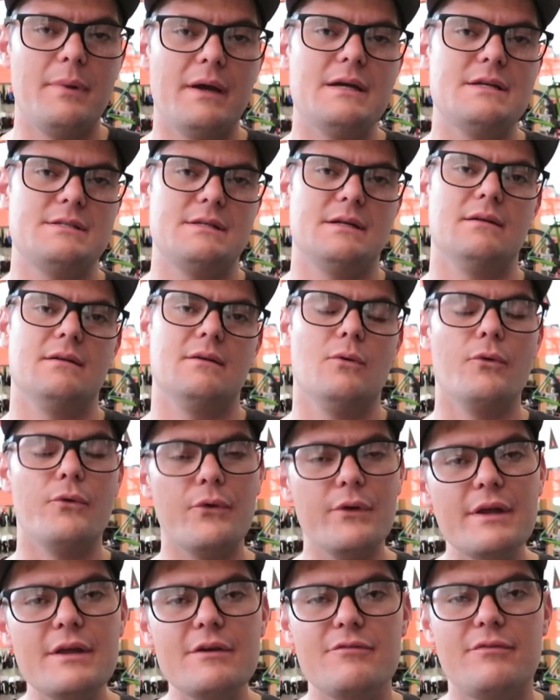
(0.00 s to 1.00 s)
passion,
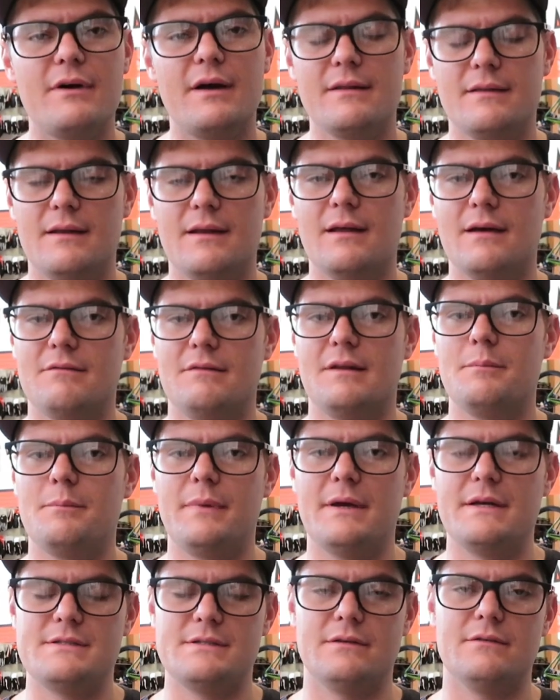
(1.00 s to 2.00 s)
or re-find the love and the
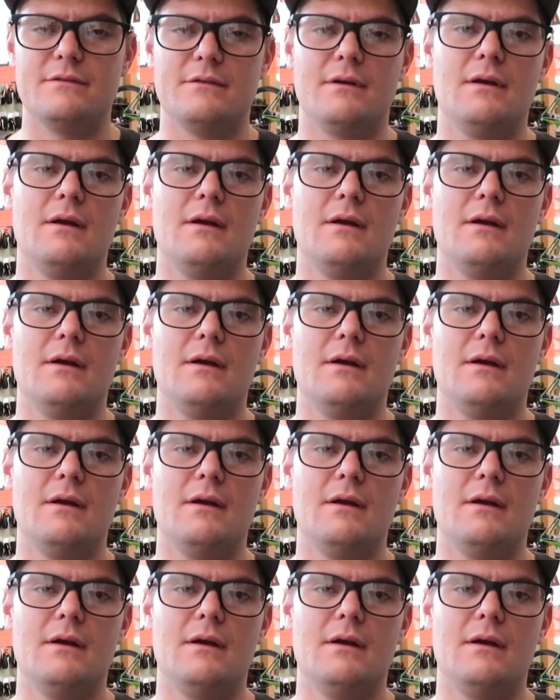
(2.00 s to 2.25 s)
passion